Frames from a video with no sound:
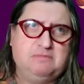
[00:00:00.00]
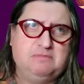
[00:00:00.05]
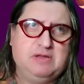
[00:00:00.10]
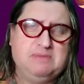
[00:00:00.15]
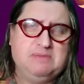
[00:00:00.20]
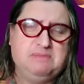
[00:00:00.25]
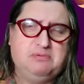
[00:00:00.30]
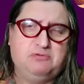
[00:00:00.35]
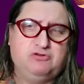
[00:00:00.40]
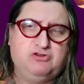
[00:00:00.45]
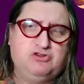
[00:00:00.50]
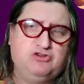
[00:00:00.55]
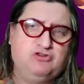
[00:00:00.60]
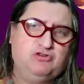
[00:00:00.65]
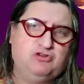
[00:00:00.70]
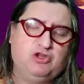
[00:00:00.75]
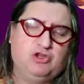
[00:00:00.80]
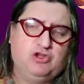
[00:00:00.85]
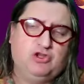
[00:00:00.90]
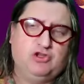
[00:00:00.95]
people
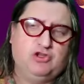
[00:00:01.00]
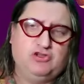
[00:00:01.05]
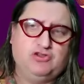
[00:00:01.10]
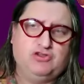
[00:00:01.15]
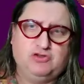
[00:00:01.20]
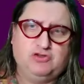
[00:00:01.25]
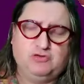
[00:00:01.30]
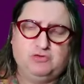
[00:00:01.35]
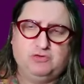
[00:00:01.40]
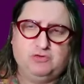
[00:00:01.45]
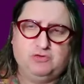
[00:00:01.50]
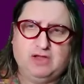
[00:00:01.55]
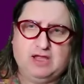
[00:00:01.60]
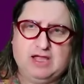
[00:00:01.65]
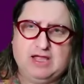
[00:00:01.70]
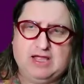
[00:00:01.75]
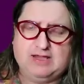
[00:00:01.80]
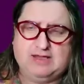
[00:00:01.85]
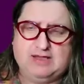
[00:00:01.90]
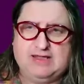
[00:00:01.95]
should learn to,
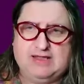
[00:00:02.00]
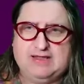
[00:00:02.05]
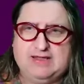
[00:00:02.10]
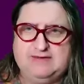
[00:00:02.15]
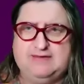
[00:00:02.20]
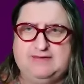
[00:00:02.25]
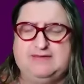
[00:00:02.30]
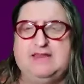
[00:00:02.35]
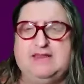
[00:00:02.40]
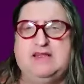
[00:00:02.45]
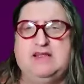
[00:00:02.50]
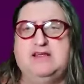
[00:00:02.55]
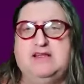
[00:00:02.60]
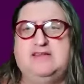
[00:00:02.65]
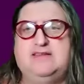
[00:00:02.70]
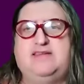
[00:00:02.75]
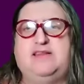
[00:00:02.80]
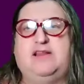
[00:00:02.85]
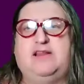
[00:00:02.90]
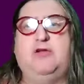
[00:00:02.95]
I guess,
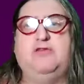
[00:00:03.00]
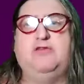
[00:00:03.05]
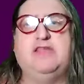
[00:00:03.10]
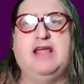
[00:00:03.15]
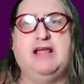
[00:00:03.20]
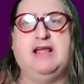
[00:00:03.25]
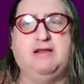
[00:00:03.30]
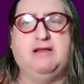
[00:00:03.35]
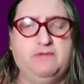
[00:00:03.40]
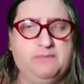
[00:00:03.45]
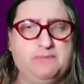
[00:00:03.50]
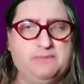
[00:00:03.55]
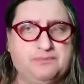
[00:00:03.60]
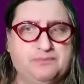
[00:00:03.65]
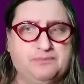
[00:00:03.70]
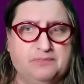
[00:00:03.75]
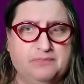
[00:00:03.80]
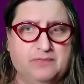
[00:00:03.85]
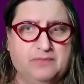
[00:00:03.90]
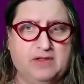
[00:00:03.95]
slow down
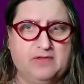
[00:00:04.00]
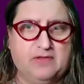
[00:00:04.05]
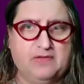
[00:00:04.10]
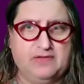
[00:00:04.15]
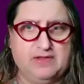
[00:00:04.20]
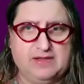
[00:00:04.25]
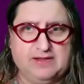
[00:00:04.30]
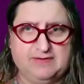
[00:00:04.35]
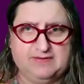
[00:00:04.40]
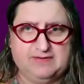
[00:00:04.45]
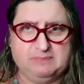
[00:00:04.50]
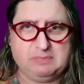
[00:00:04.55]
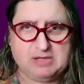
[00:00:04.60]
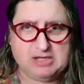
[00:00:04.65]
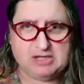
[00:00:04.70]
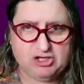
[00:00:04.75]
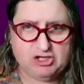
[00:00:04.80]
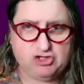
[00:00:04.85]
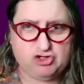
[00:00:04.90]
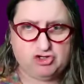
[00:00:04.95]
their
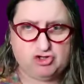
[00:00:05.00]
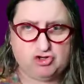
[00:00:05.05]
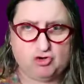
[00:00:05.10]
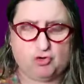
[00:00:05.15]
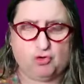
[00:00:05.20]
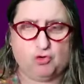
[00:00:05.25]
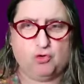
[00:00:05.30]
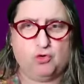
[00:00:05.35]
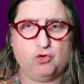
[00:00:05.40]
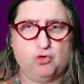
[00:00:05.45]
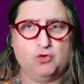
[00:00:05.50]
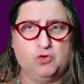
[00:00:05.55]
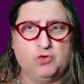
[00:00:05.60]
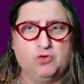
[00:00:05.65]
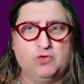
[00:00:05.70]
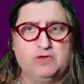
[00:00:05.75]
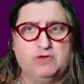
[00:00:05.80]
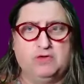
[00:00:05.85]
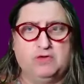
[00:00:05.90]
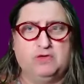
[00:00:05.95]
speech
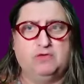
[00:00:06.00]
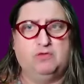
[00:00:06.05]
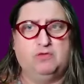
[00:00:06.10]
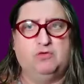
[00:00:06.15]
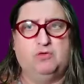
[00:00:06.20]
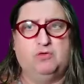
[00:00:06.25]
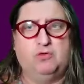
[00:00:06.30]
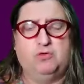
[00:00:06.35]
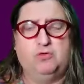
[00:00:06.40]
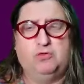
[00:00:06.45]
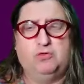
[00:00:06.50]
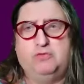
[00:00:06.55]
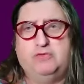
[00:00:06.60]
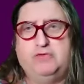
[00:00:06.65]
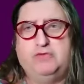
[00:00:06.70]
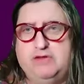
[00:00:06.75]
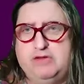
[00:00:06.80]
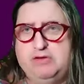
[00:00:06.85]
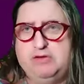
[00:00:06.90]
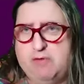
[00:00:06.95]
or
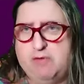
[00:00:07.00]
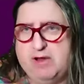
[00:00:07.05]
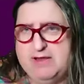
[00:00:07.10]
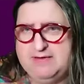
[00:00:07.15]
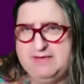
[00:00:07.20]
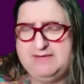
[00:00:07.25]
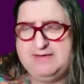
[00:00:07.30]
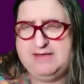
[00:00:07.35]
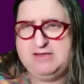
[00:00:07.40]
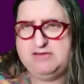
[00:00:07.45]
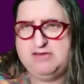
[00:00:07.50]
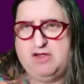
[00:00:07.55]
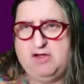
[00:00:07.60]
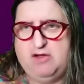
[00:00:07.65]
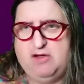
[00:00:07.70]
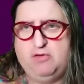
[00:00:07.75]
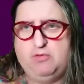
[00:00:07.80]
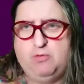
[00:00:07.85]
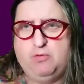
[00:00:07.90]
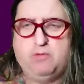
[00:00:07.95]
erase their
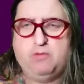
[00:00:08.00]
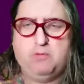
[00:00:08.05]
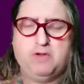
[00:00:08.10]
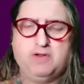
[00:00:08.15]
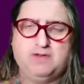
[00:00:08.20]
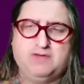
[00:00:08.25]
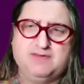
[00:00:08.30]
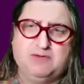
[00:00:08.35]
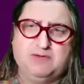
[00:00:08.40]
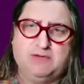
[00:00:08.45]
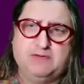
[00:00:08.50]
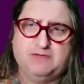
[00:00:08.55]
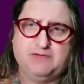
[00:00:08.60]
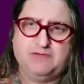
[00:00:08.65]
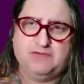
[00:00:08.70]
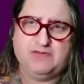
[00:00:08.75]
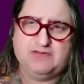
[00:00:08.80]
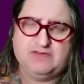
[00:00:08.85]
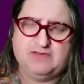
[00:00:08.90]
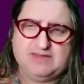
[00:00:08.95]
tone? What sort
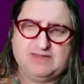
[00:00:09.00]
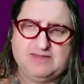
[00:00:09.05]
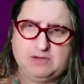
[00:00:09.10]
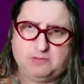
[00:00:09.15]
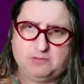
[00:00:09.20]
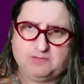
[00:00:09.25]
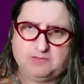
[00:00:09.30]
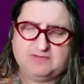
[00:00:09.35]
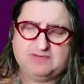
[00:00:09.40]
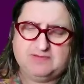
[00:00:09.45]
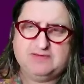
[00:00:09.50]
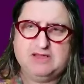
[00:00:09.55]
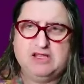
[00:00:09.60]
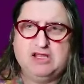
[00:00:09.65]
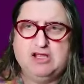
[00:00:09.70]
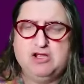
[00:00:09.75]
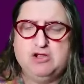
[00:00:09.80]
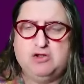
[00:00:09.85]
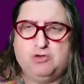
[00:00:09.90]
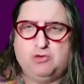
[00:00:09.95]
of skills
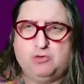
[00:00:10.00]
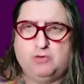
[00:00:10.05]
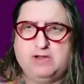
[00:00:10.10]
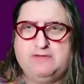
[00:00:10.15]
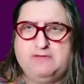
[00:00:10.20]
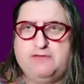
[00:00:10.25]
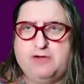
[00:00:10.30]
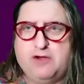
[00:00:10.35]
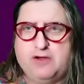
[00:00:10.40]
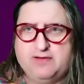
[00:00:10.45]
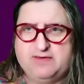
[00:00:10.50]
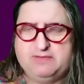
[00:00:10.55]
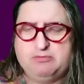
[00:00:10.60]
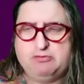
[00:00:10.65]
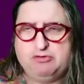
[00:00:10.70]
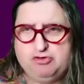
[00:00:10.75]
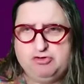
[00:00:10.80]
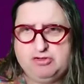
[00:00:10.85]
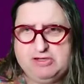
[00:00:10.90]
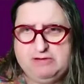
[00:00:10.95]
or advice
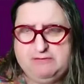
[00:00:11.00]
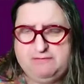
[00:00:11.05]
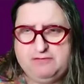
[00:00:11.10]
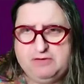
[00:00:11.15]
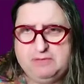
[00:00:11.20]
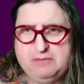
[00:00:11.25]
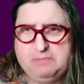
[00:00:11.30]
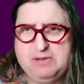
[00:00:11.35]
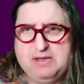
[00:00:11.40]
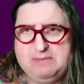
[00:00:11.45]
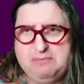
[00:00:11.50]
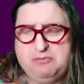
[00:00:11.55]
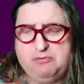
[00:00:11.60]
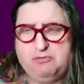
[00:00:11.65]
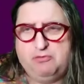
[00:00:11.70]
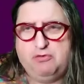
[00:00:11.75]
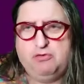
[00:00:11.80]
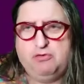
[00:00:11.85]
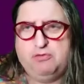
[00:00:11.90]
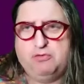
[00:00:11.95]
would you give to
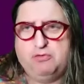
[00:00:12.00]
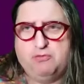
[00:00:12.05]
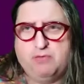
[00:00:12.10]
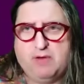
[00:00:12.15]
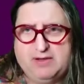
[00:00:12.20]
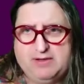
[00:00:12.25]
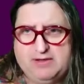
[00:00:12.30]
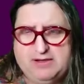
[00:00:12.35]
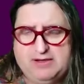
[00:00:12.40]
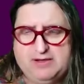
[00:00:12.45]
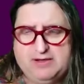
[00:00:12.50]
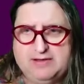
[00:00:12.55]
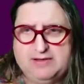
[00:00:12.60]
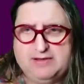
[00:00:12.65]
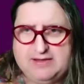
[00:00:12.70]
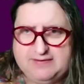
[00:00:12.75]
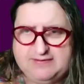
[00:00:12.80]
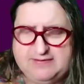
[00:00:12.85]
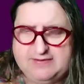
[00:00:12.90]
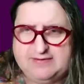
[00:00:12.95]
people who are running
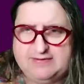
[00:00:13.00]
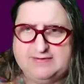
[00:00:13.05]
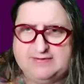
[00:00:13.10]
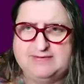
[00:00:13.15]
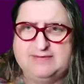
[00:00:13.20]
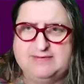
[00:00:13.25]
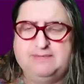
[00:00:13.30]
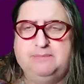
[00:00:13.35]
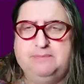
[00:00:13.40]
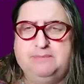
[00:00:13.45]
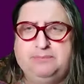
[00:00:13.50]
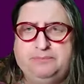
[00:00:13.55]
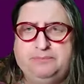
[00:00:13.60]
lessons?